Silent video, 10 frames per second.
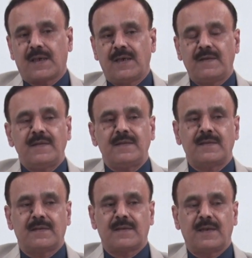in this
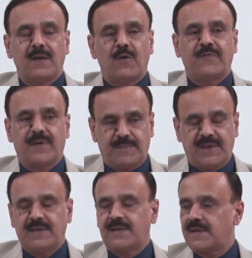era of
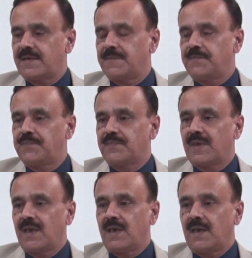competition,
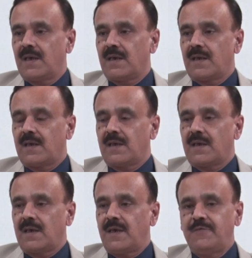
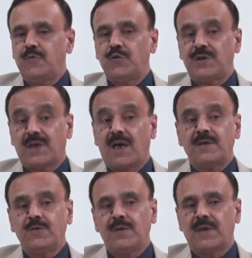if you start
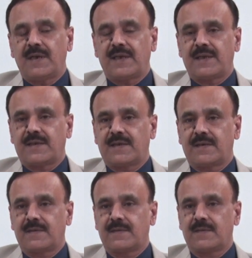your clinic
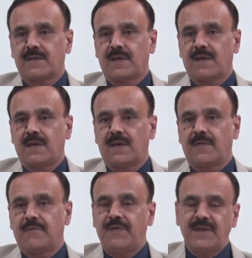
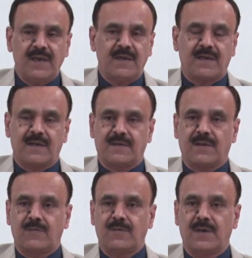with
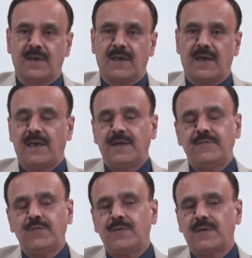ultrasound and if
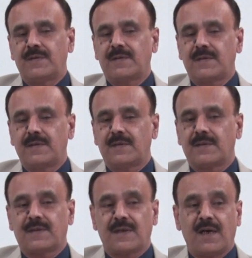you
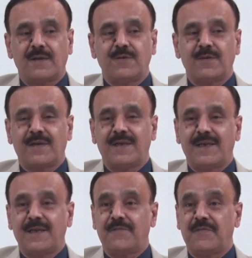start your
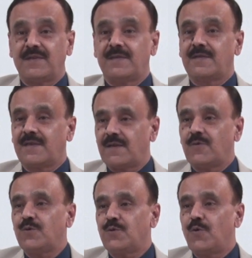clinic with
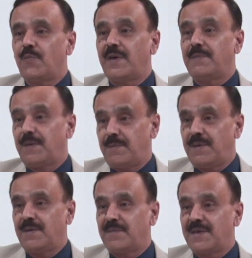stethoscope and BP
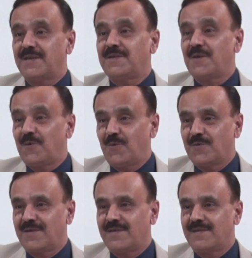apparatus
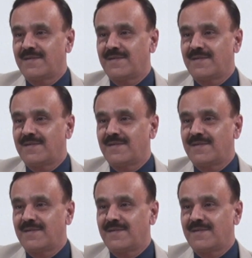alone,